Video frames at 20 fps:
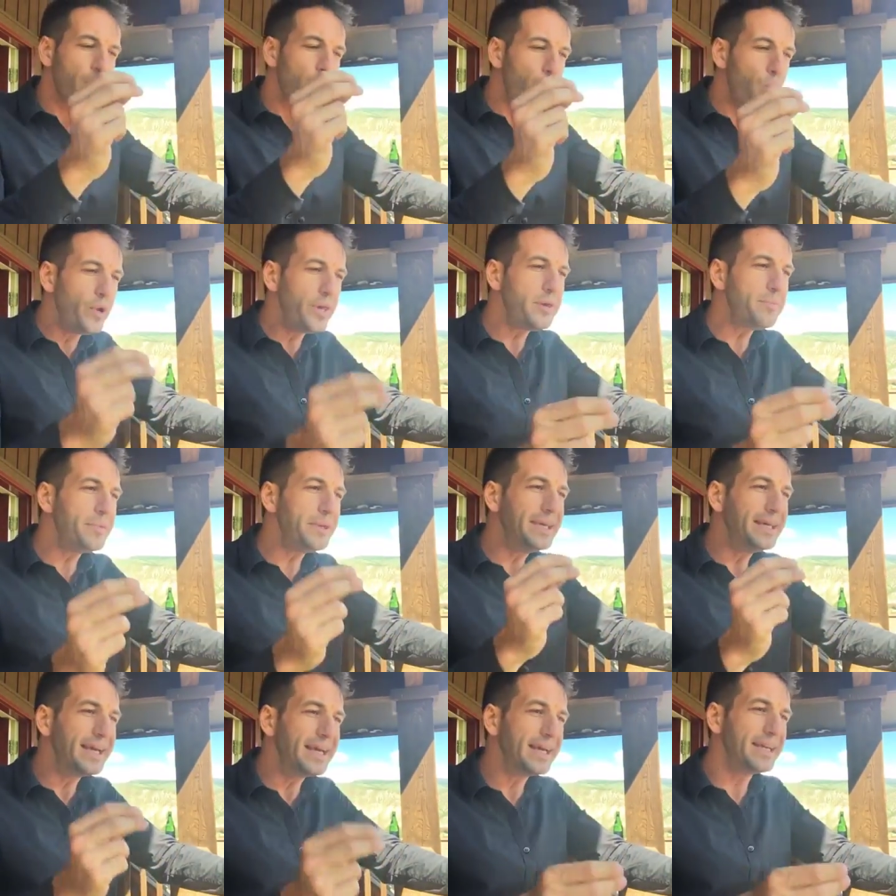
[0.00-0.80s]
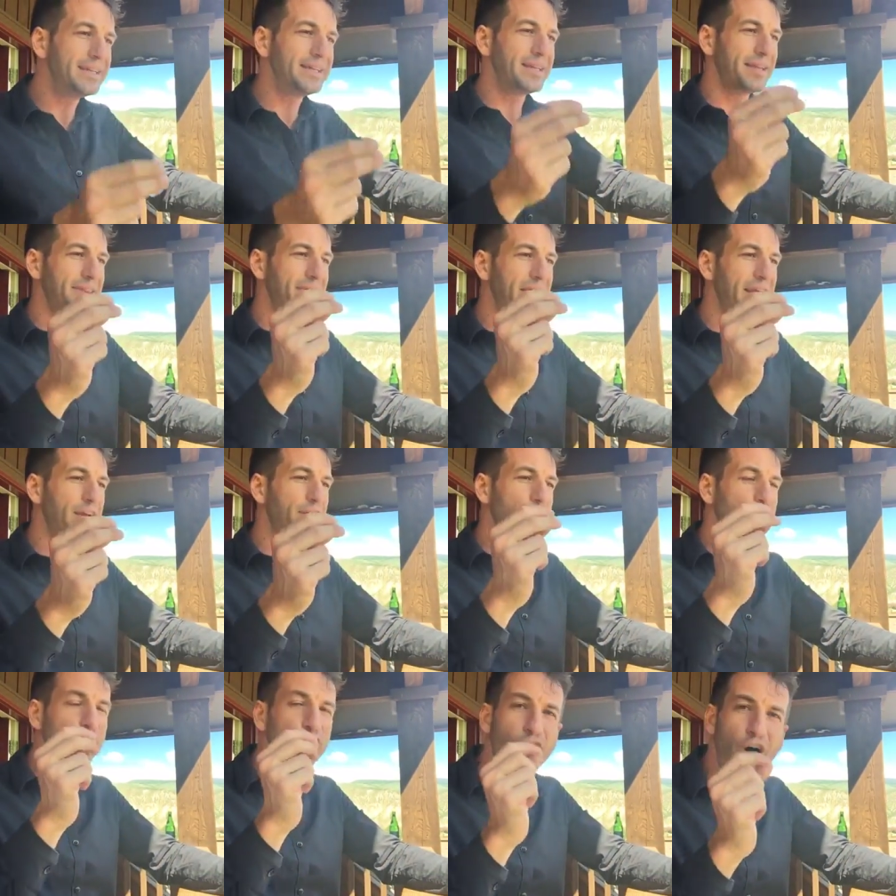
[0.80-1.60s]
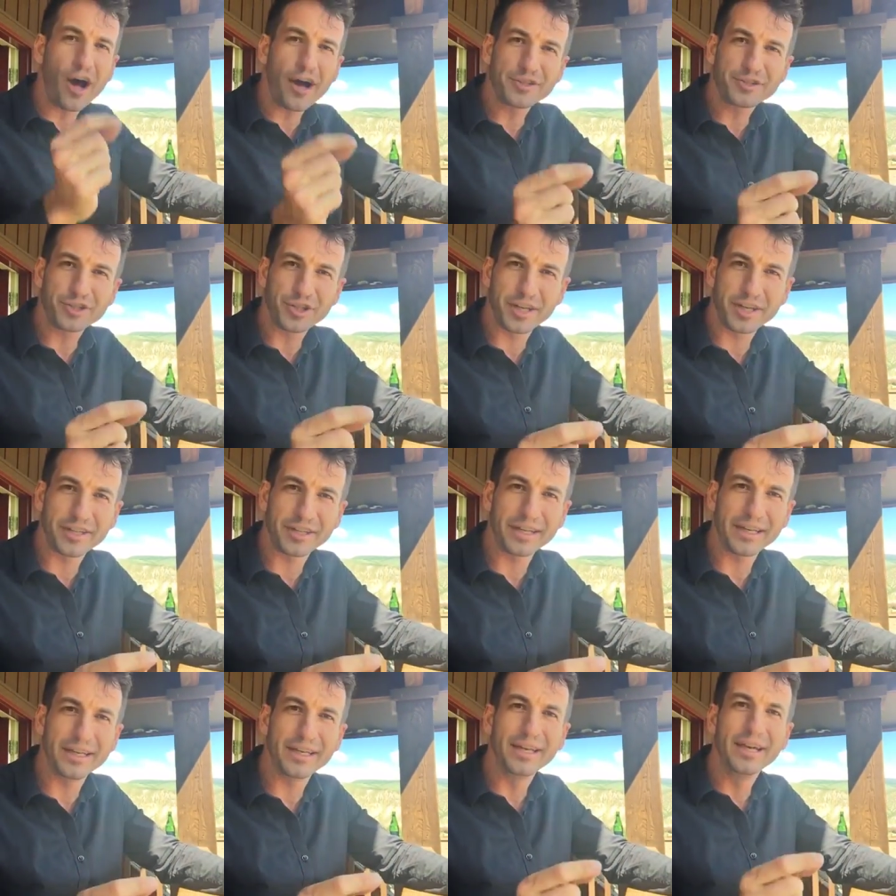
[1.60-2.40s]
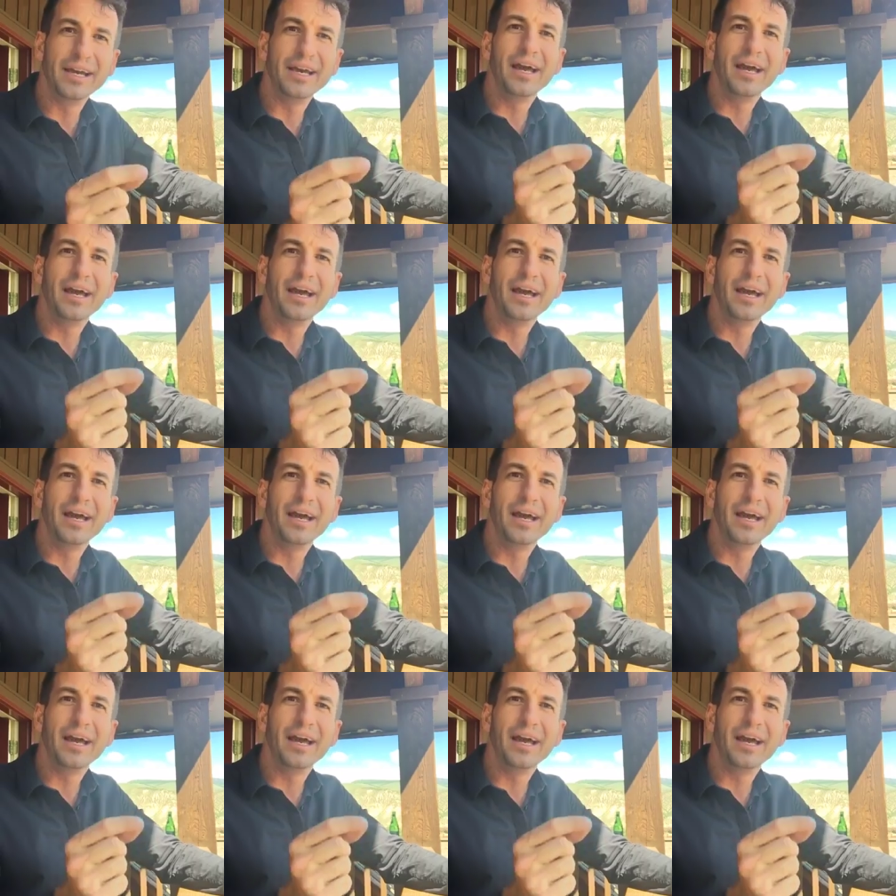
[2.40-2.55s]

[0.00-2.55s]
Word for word: we begin to think logically